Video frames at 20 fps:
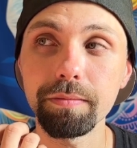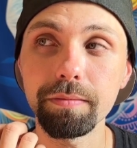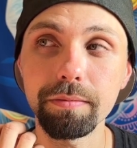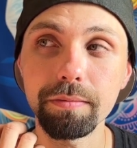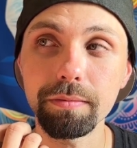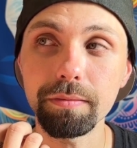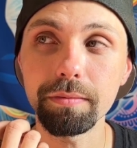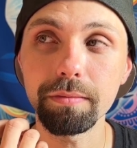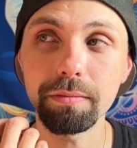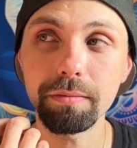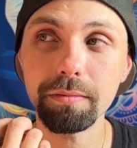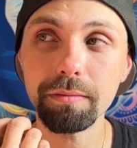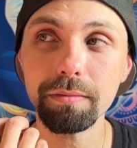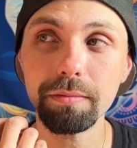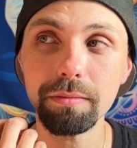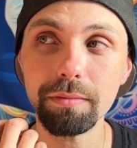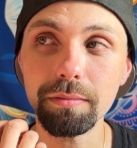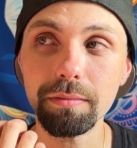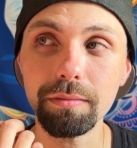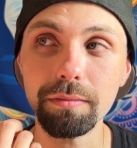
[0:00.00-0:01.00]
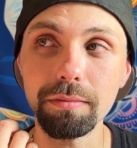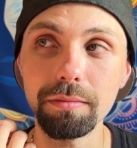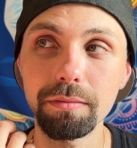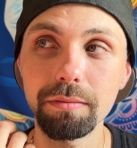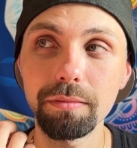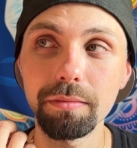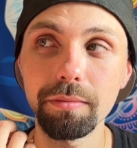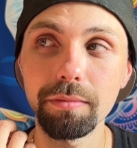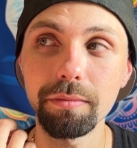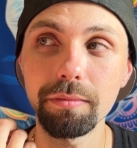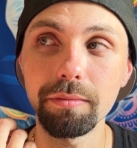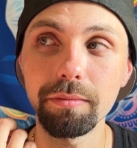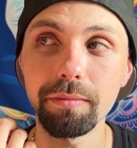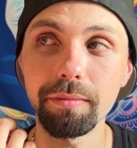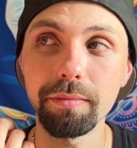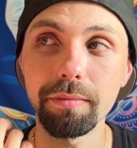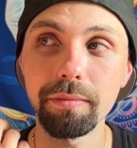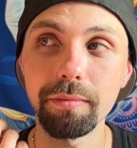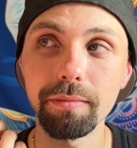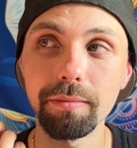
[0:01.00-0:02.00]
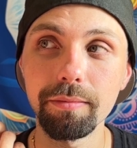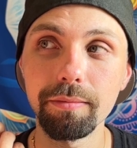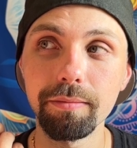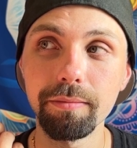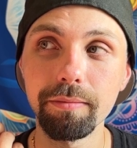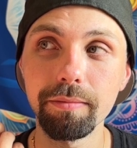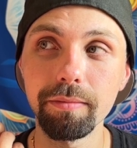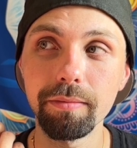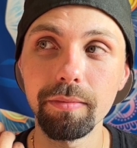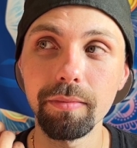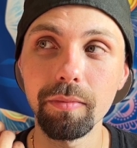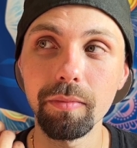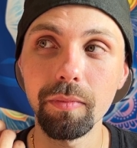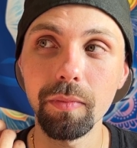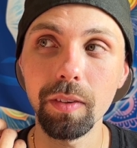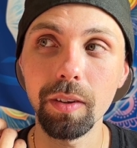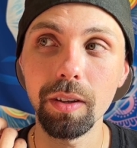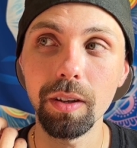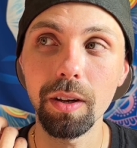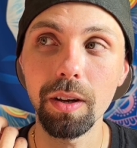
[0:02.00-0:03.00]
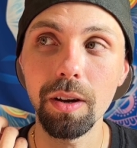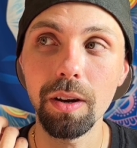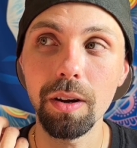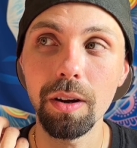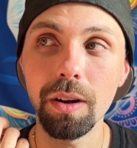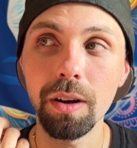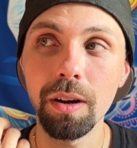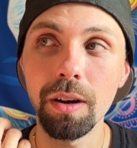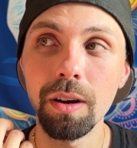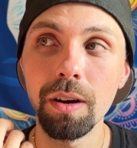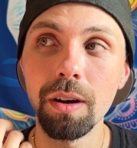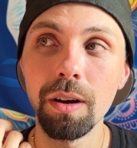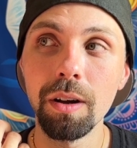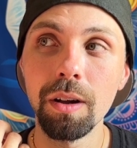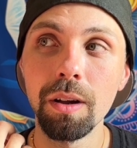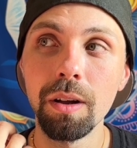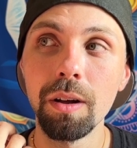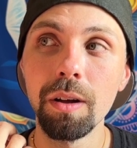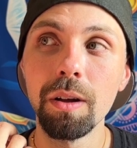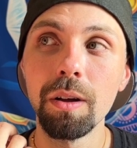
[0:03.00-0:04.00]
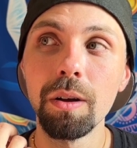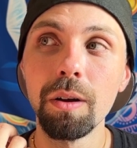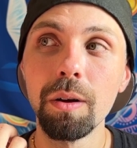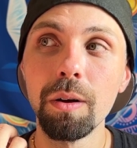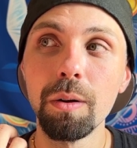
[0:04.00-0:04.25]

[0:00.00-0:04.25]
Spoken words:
Nothing is said.